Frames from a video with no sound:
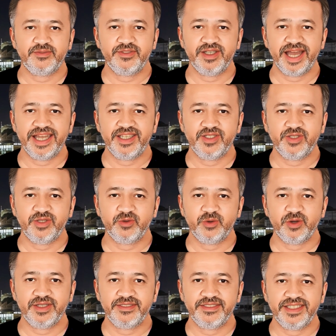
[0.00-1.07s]
of the
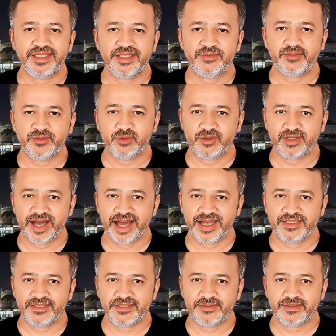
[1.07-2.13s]
H2S in the fuel
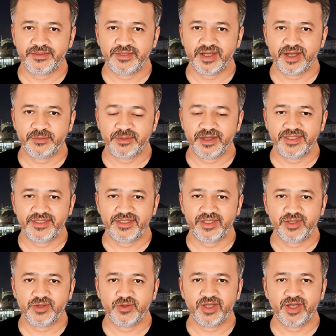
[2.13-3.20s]
gas, the amine
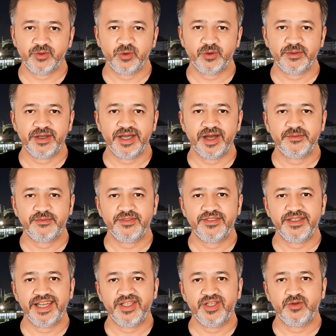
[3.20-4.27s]
solution will become
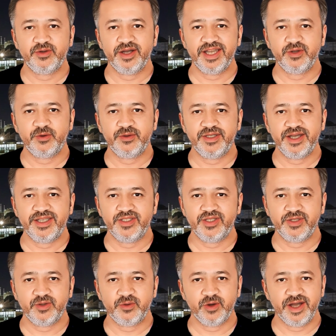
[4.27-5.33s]
saturated with
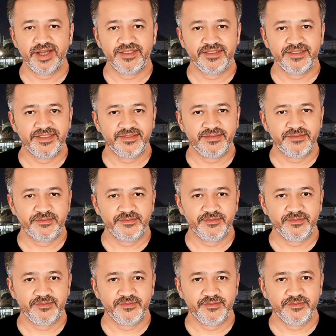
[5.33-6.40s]

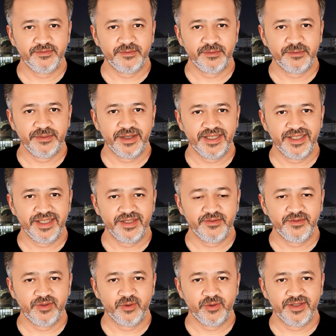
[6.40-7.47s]
H2S. Mixing the
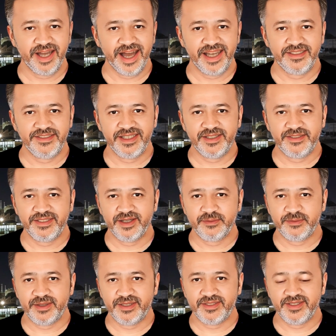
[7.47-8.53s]
fuel gas and the
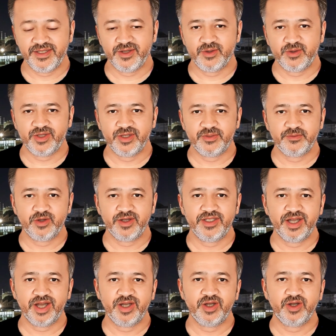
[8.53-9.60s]
amine solution for a
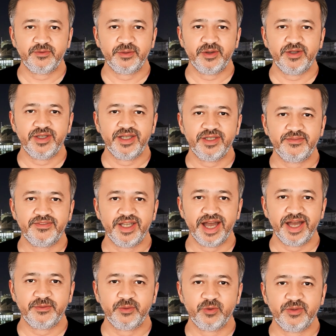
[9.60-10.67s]
longer period of
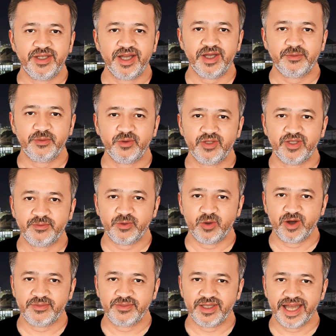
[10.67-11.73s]
time will not push
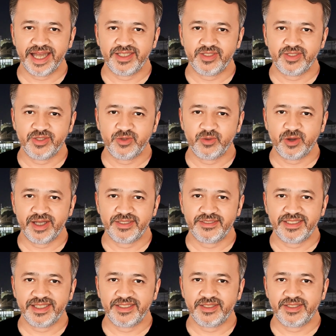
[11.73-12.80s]
more of the
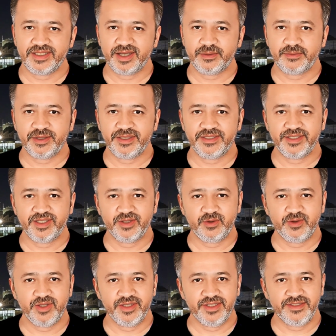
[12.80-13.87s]
H2S into the amine
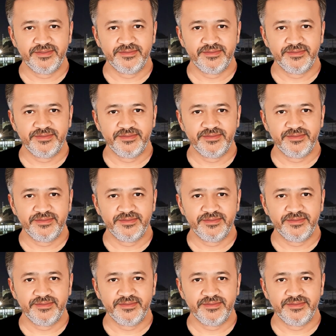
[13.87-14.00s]
solution.